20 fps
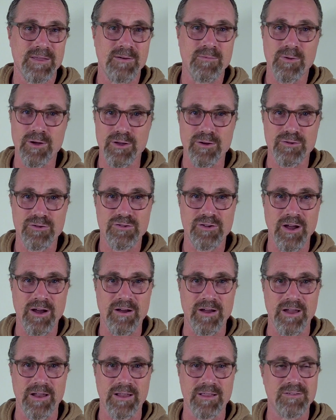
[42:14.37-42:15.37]
and what you're
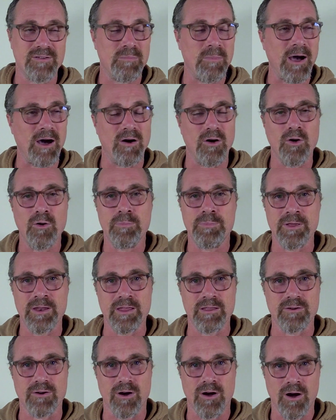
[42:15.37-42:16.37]
sharing. It's about
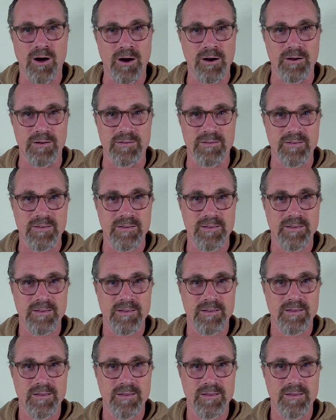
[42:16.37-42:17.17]
opening your heart.